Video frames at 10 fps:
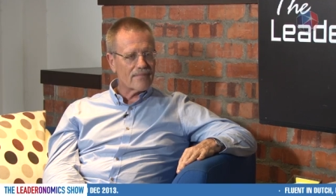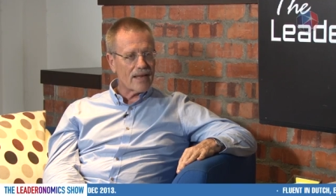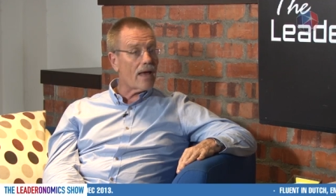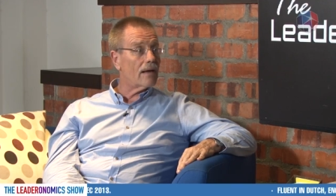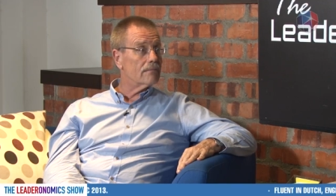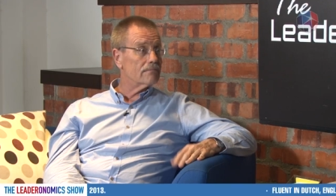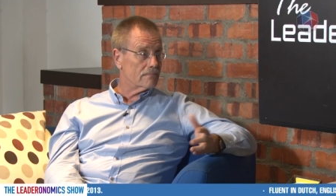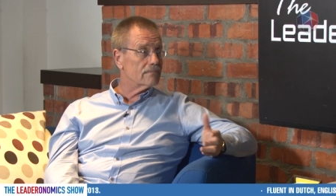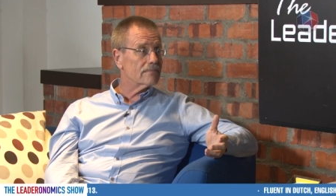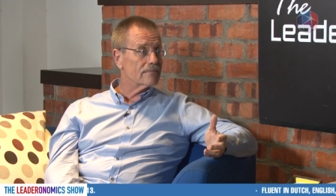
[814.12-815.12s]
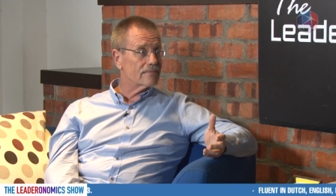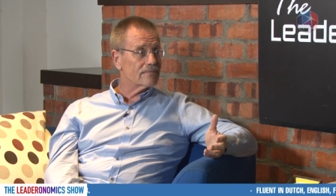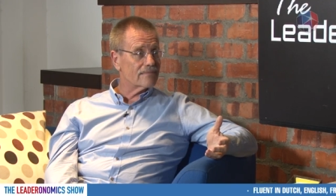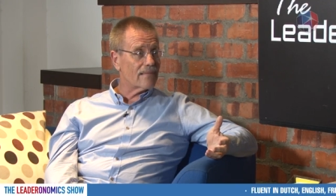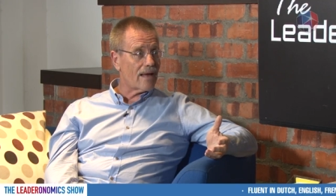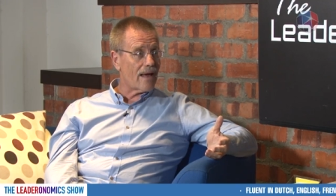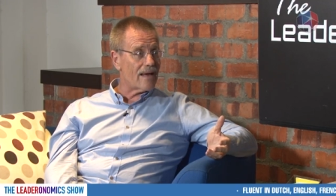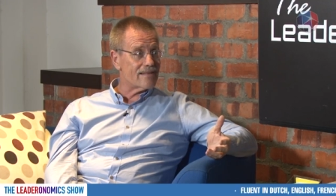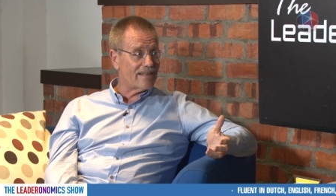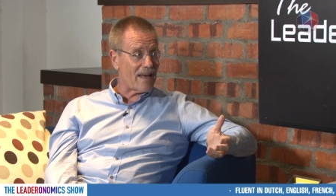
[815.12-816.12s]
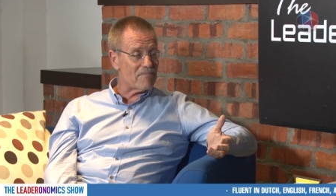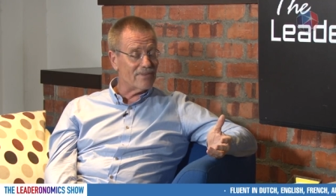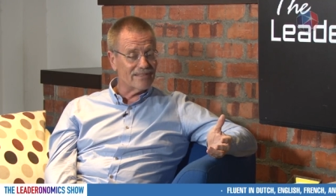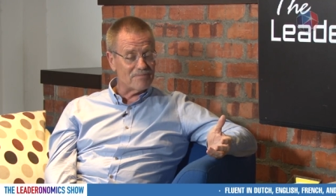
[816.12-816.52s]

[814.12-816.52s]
And as it happened,